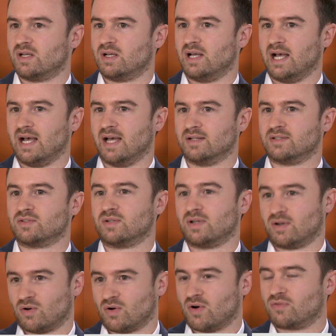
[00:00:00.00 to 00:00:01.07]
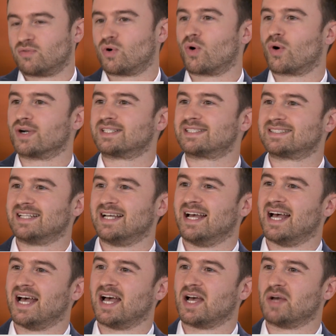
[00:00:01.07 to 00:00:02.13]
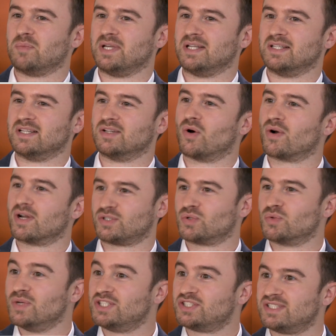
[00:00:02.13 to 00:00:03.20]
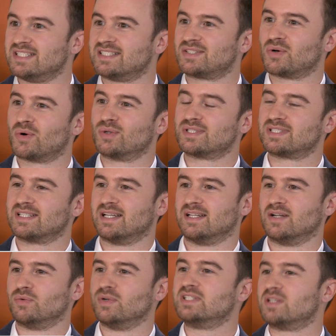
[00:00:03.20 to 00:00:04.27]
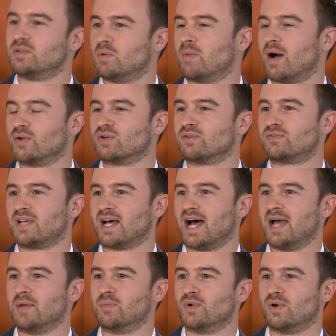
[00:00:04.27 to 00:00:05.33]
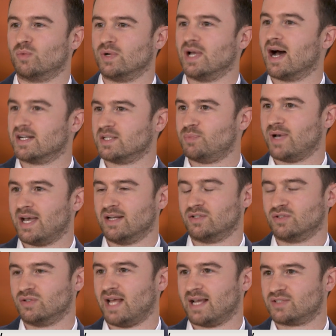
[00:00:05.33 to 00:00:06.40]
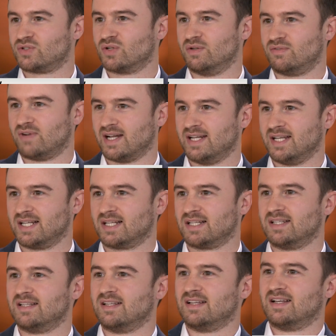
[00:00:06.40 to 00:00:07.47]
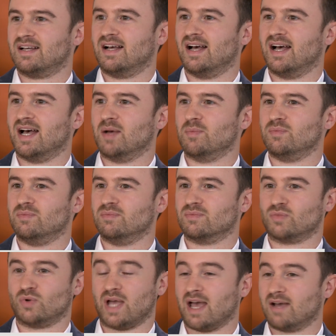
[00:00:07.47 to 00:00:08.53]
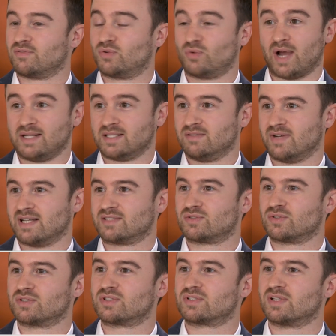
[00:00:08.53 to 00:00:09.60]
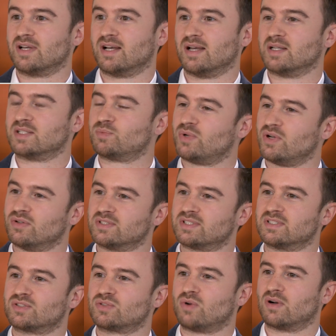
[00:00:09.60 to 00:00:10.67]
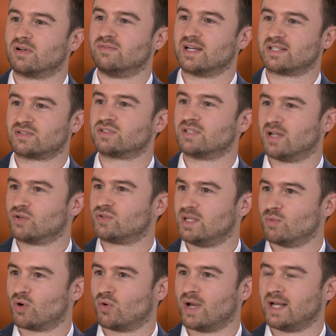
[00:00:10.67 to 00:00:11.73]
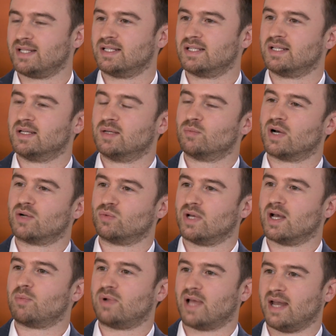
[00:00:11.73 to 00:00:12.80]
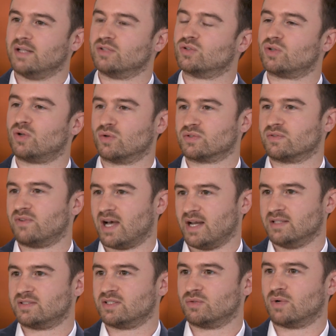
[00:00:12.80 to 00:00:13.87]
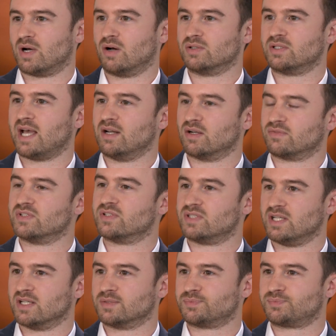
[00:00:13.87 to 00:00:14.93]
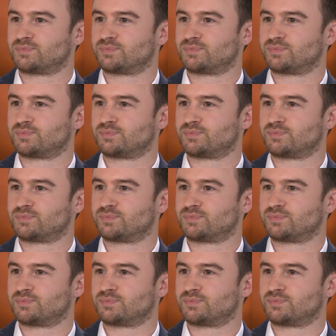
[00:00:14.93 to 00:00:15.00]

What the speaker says: And of course, I mean, in order to reach these goals in a reasonable amount of time, we are dependent on external funding. We have great investors, experienced and strong investors in our team already, but we are planning to close a financing round end of this year.